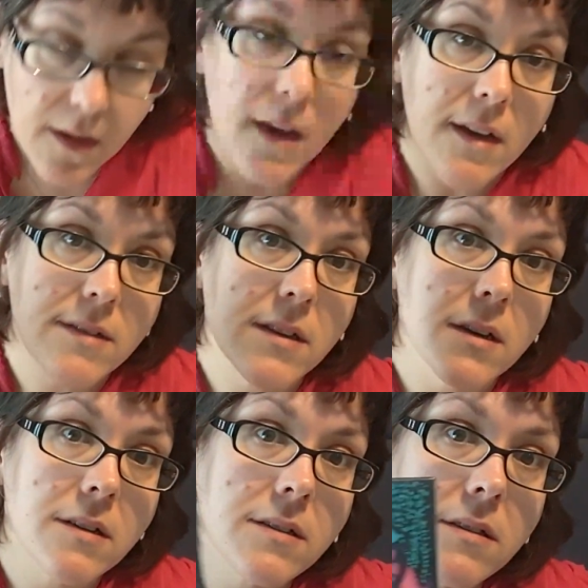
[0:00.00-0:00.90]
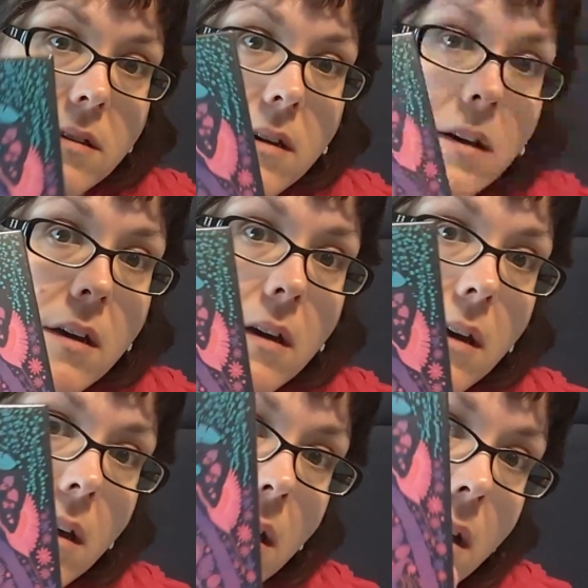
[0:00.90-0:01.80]
Essex.
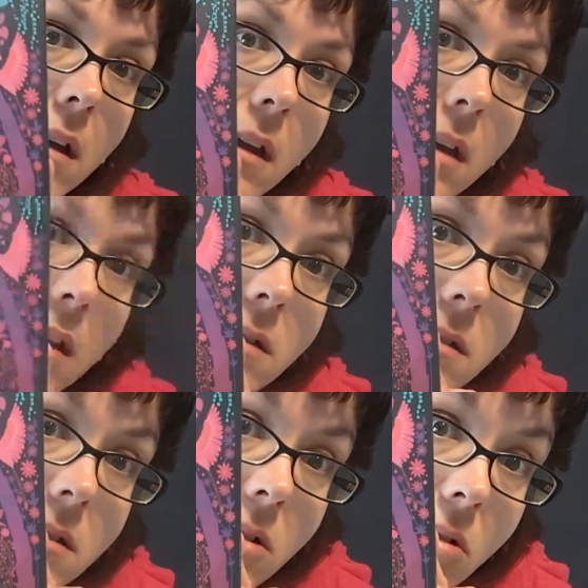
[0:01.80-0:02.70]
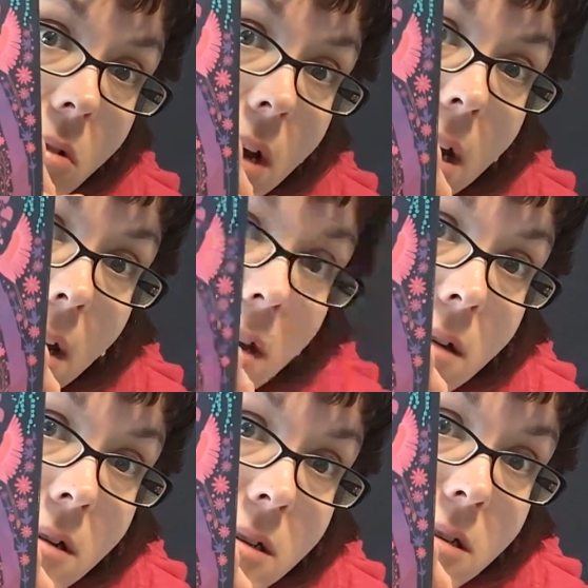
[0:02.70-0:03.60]
And it is a
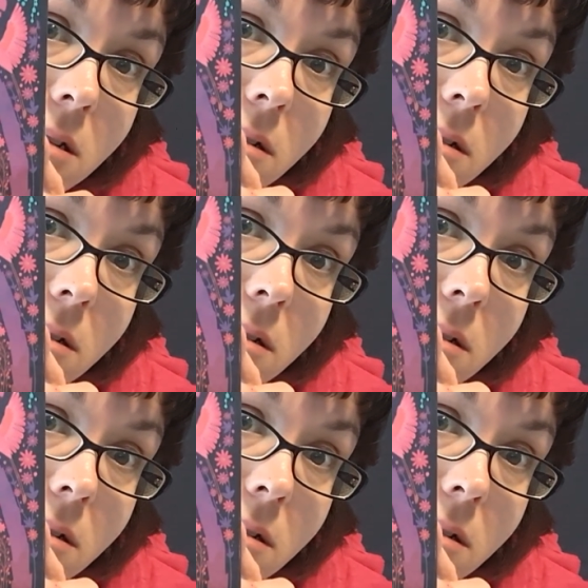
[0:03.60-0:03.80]
gradient.